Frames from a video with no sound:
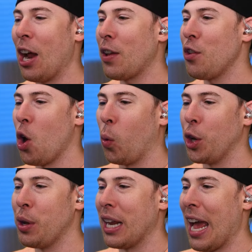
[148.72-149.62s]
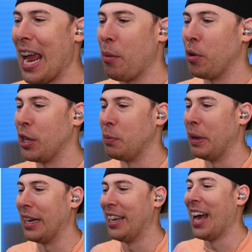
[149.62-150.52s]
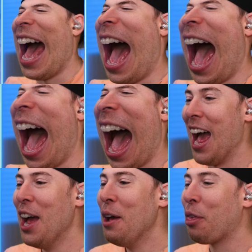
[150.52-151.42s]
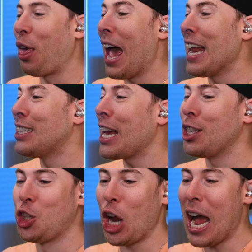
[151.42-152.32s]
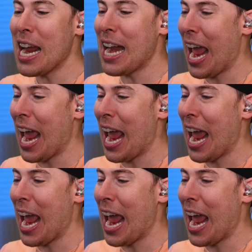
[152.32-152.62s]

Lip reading: I don't even know where you get a hammer this big. That is a giant